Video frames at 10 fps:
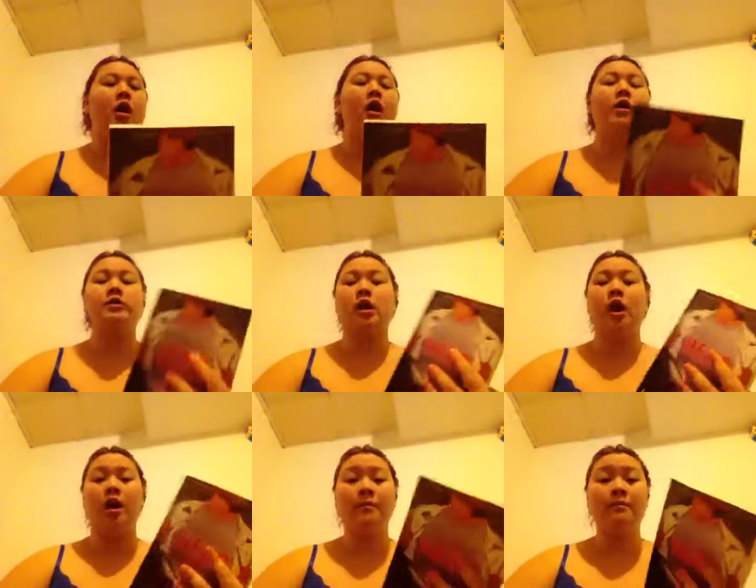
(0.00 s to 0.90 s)
Uh,
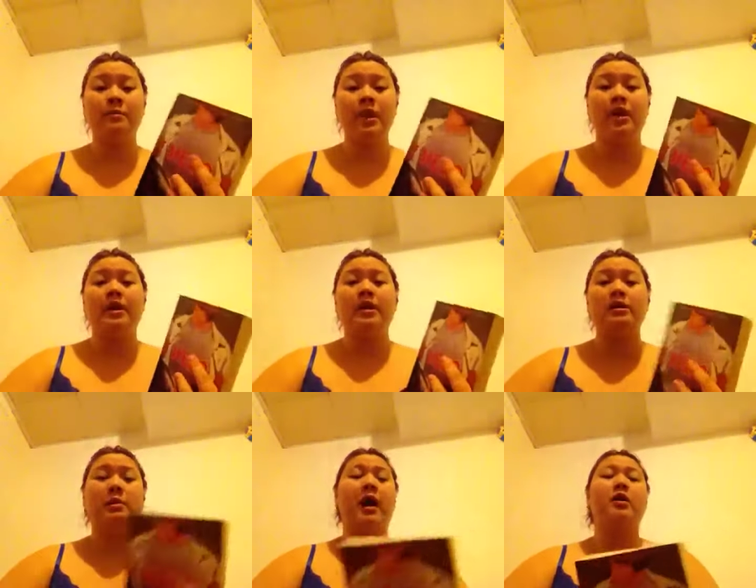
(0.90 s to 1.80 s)
Tom,
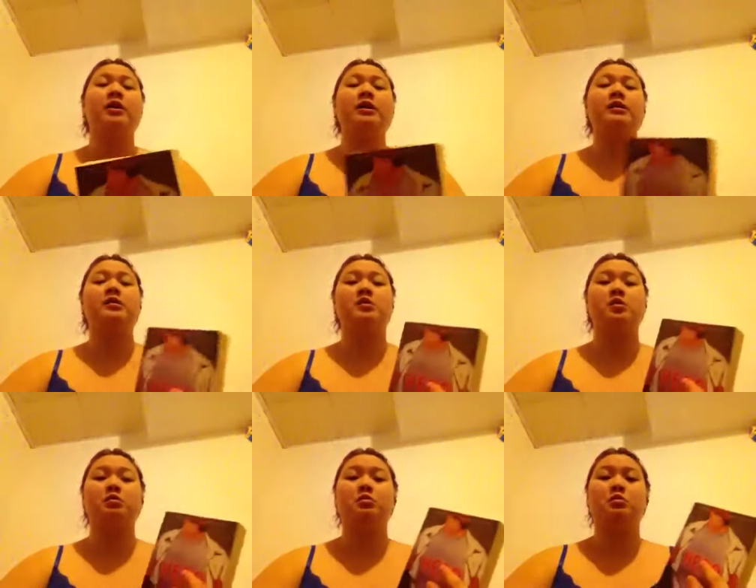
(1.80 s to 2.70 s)
his power is
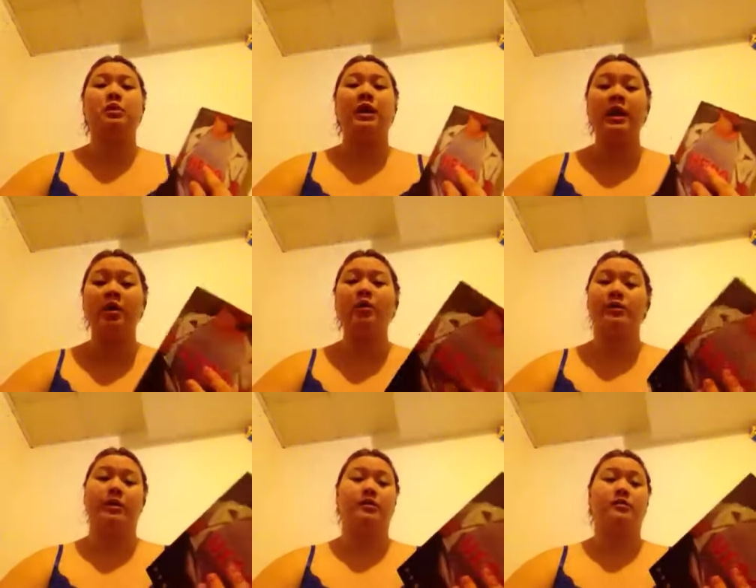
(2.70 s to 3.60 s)
to heal
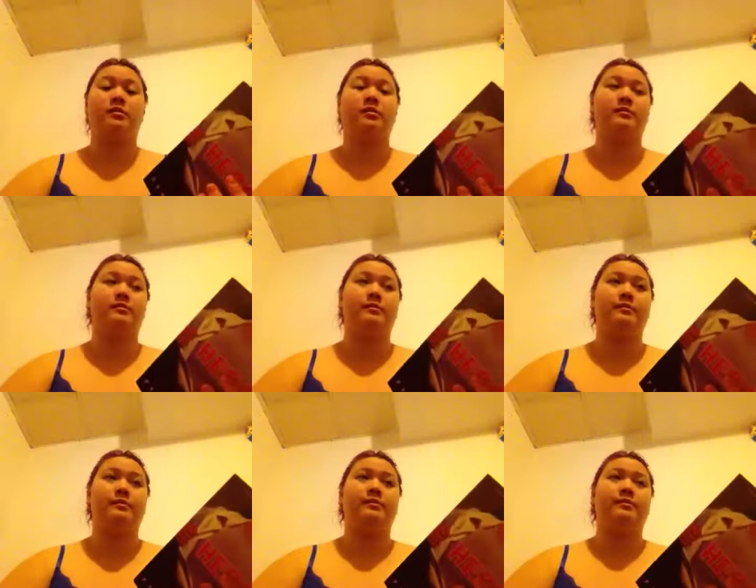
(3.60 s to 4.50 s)
things.
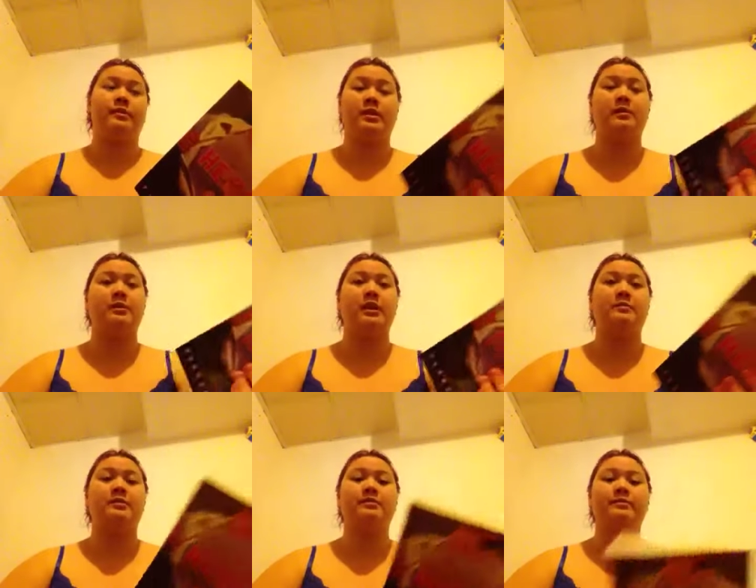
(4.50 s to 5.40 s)

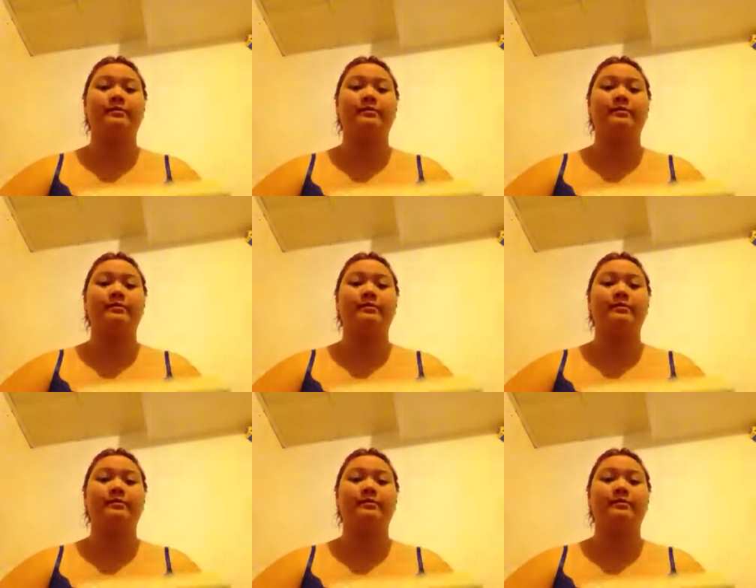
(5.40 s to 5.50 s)
Sometimes.